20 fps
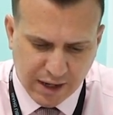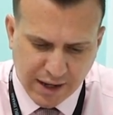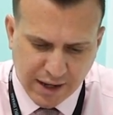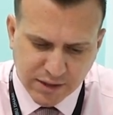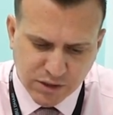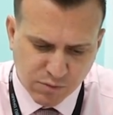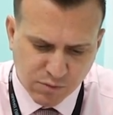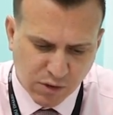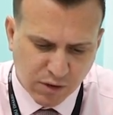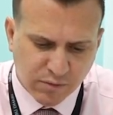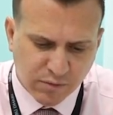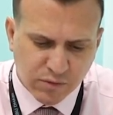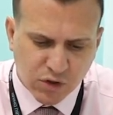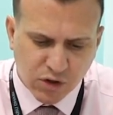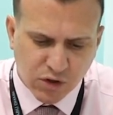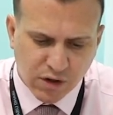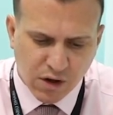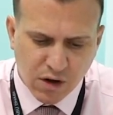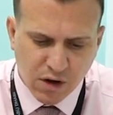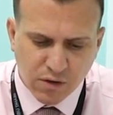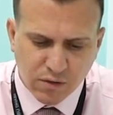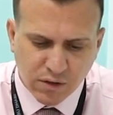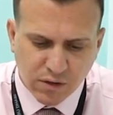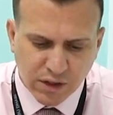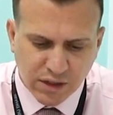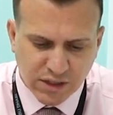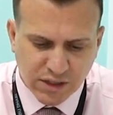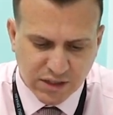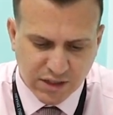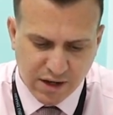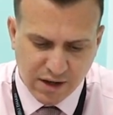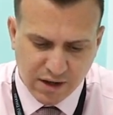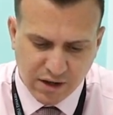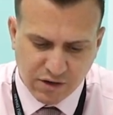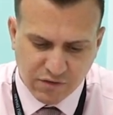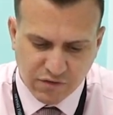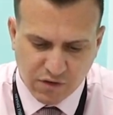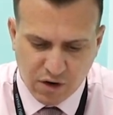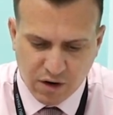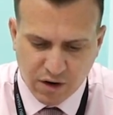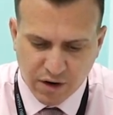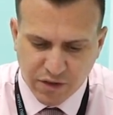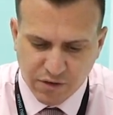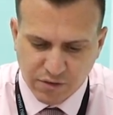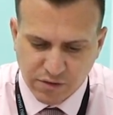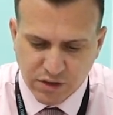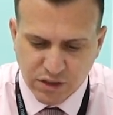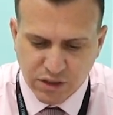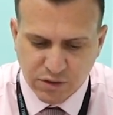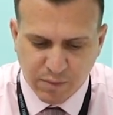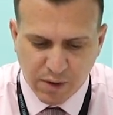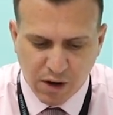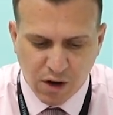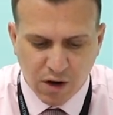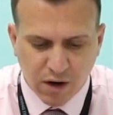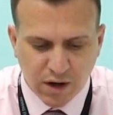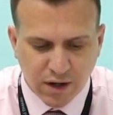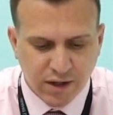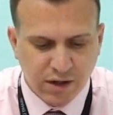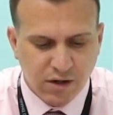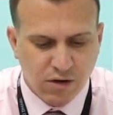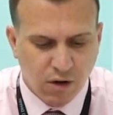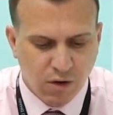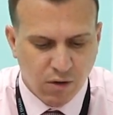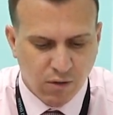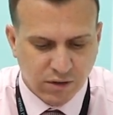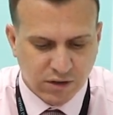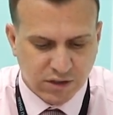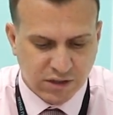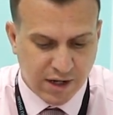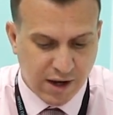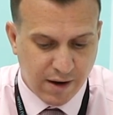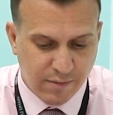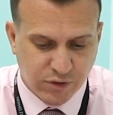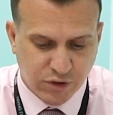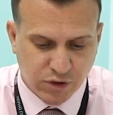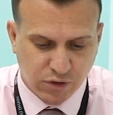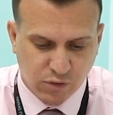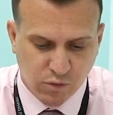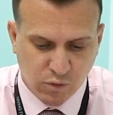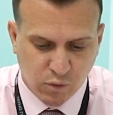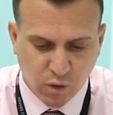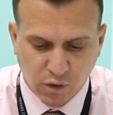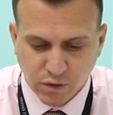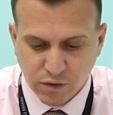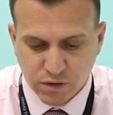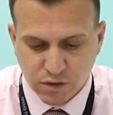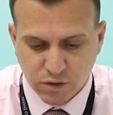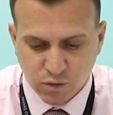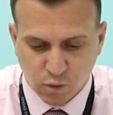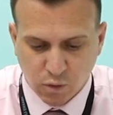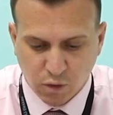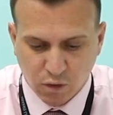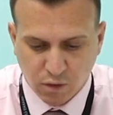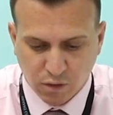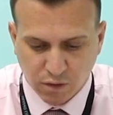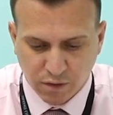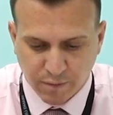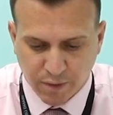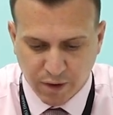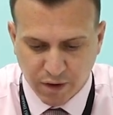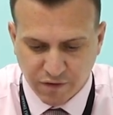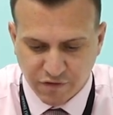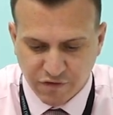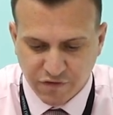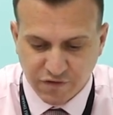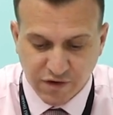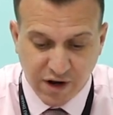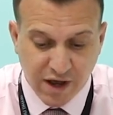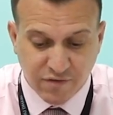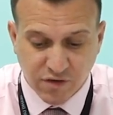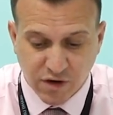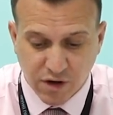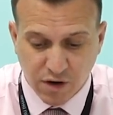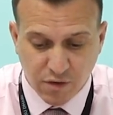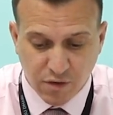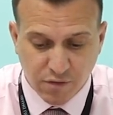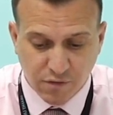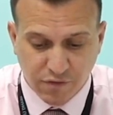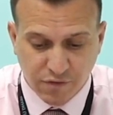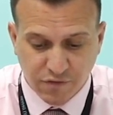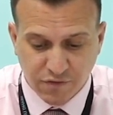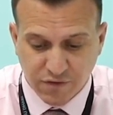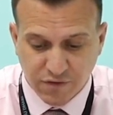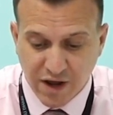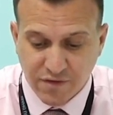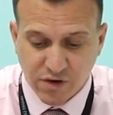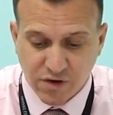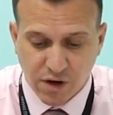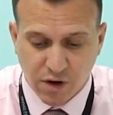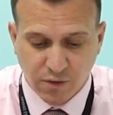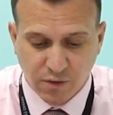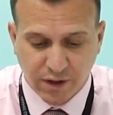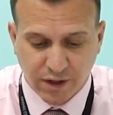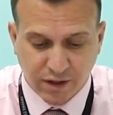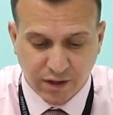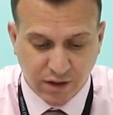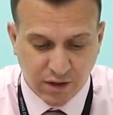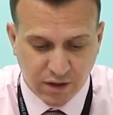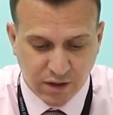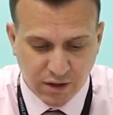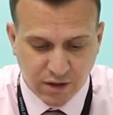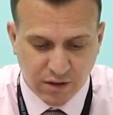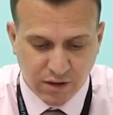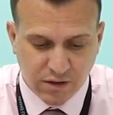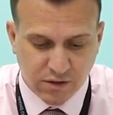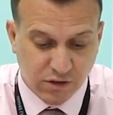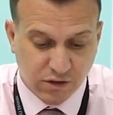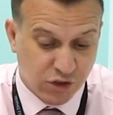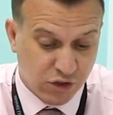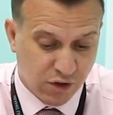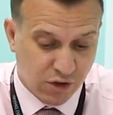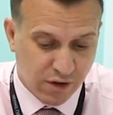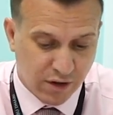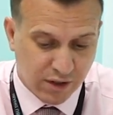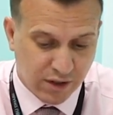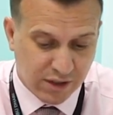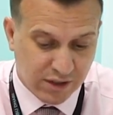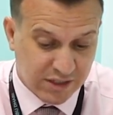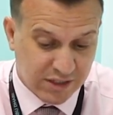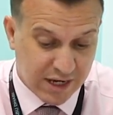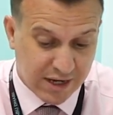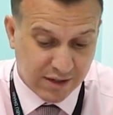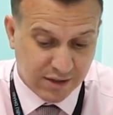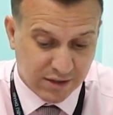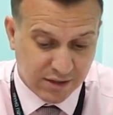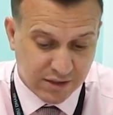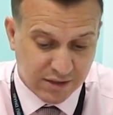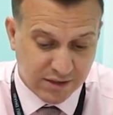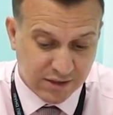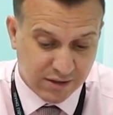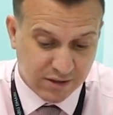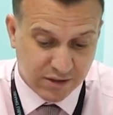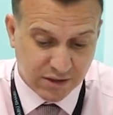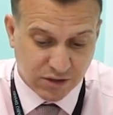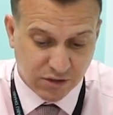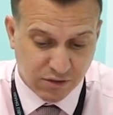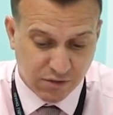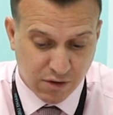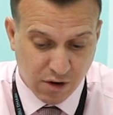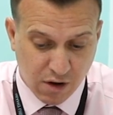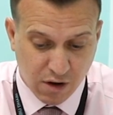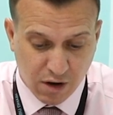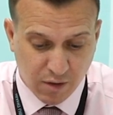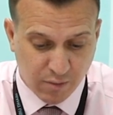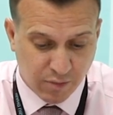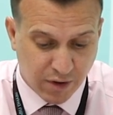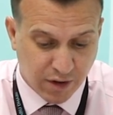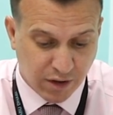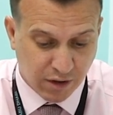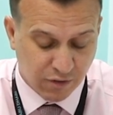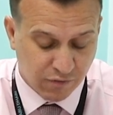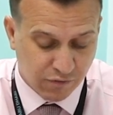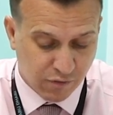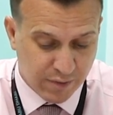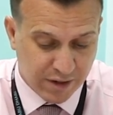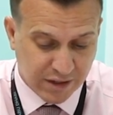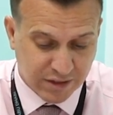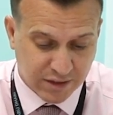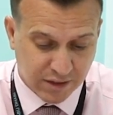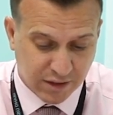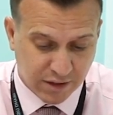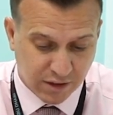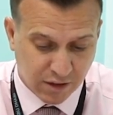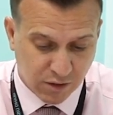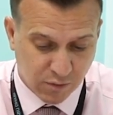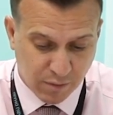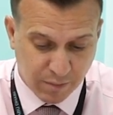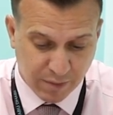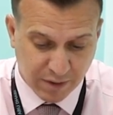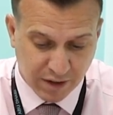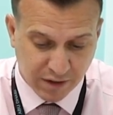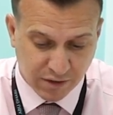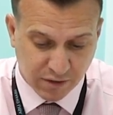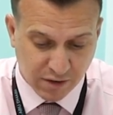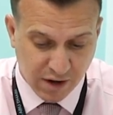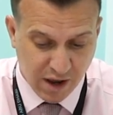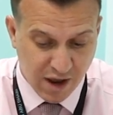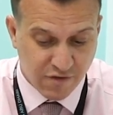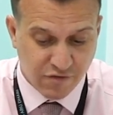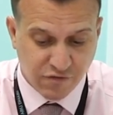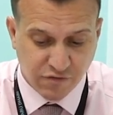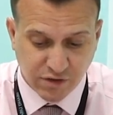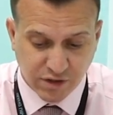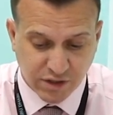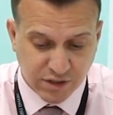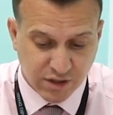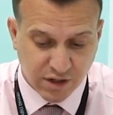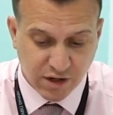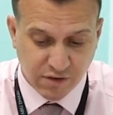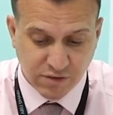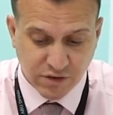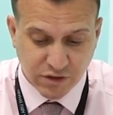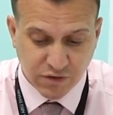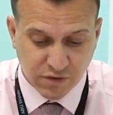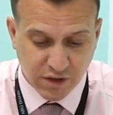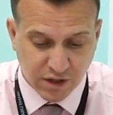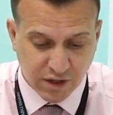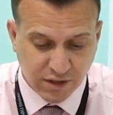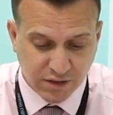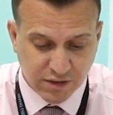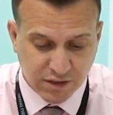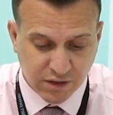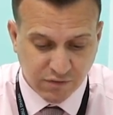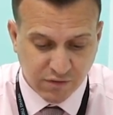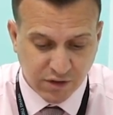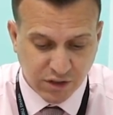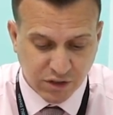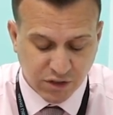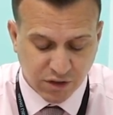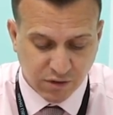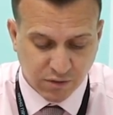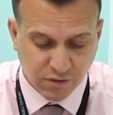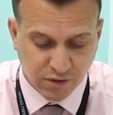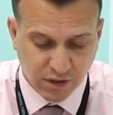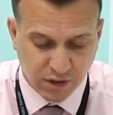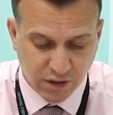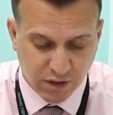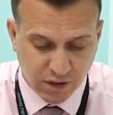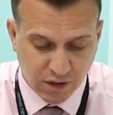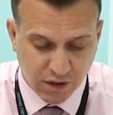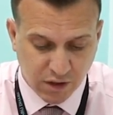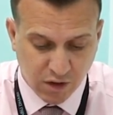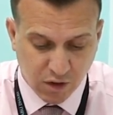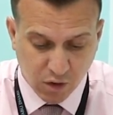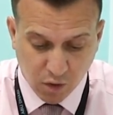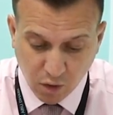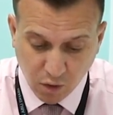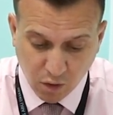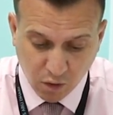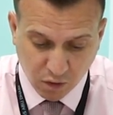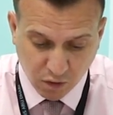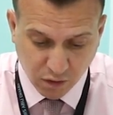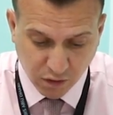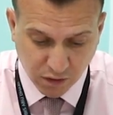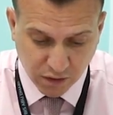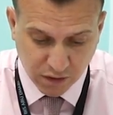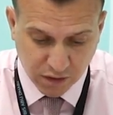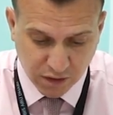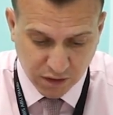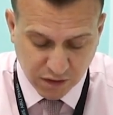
and mum could only save either a sparkly gold tap shoe once worn by Flavio Flavioli, the shiny tanned dancer and heartbreaker from Italy who appeared on every series of the hit TV show, or